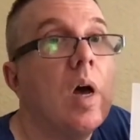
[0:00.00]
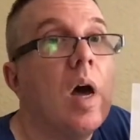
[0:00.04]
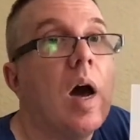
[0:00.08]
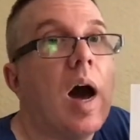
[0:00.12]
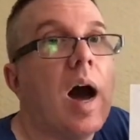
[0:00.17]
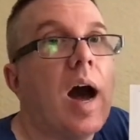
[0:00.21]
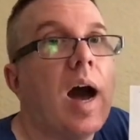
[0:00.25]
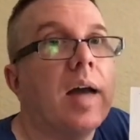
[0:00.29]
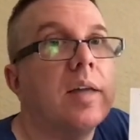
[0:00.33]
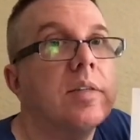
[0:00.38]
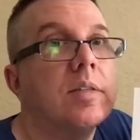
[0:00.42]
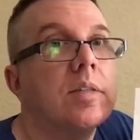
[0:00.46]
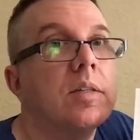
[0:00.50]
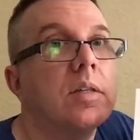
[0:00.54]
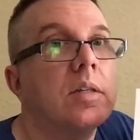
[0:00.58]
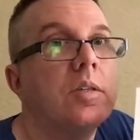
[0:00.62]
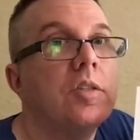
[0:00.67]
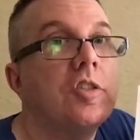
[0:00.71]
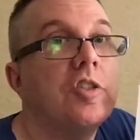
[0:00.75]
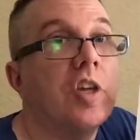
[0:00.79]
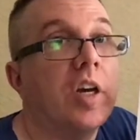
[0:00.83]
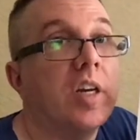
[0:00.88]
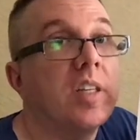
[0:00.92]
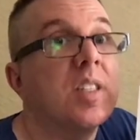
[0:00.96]
I
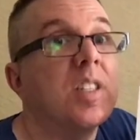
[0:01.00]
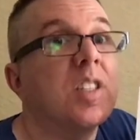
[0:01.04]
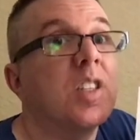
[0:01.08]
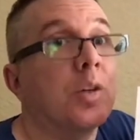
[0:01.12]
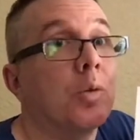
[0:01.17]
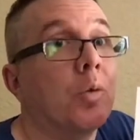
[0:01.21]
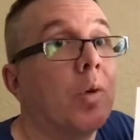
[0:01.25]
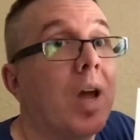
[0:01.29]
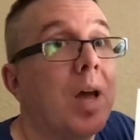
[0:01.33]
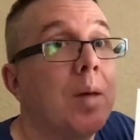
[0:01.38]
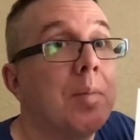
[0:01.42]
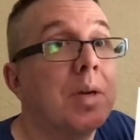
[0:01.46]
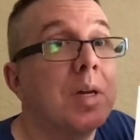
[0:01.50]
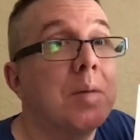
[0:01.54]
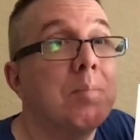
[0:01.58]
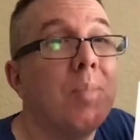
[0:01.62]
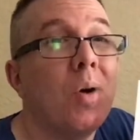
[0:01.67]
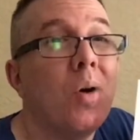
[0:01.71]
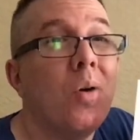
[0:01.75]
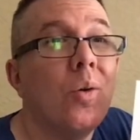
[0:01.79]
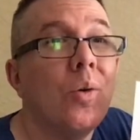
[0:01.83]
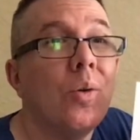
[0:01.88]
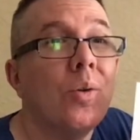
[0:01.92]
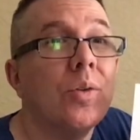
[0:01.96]
suggest ceramic
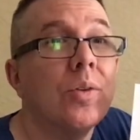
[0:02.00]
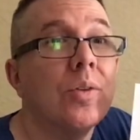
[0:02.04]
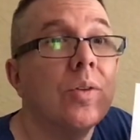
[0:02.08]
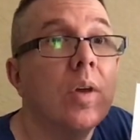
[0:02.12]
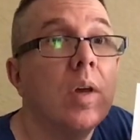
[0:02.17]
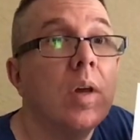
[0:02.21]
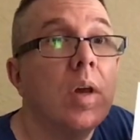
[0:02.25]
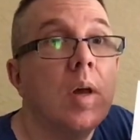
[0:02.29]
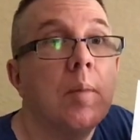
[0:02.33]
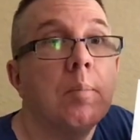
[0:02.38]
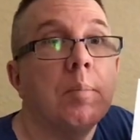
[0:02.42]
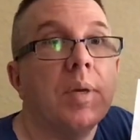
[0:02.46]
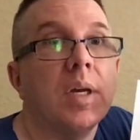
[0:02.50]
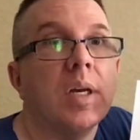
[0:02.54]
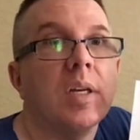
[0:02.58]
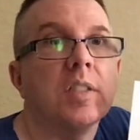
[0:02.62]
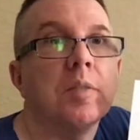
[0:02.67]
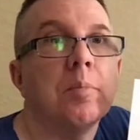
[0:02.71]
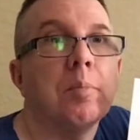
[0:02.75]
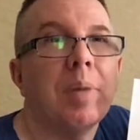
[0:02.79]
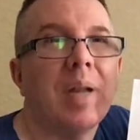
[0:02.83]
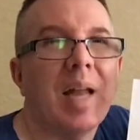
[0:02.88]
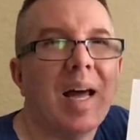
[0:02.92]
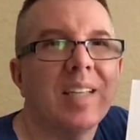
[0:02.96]
bowls because
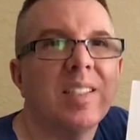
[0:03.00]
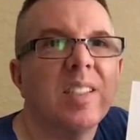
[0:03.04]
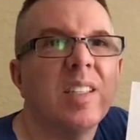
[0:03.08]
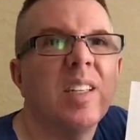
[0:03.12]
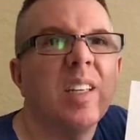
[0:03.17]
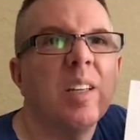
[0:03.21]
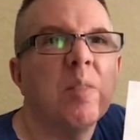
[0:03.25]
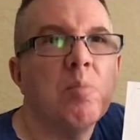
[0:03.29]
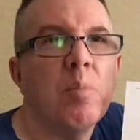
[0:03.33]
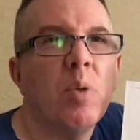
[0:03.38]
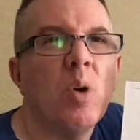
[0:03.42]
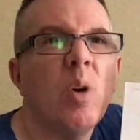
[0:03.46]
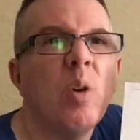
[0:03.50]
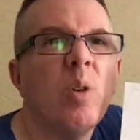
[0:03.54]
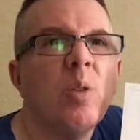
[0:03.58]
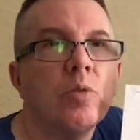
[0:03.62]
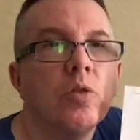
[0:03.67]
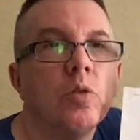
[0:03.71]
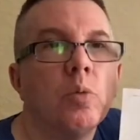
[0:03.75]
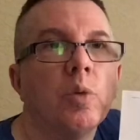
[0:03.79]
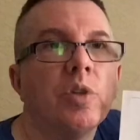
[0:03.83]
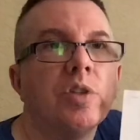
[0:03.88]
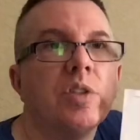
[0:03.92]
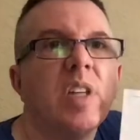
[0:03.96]
plastic bowls
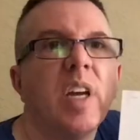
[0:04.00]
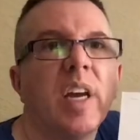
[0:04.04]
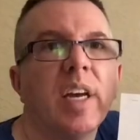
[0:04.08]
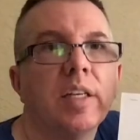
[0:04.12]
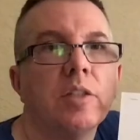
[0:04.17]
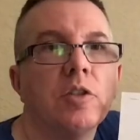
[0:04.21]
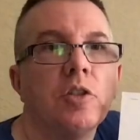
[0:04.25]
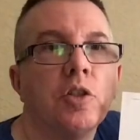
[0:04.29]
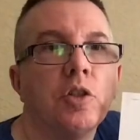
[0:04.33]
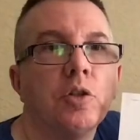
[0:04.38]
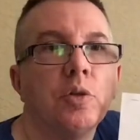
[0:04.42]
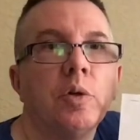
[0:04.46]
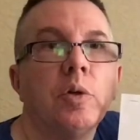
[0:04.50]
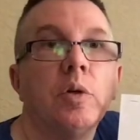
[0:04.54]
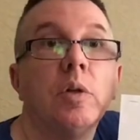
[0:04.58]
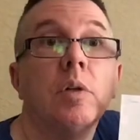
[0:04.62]
will tend to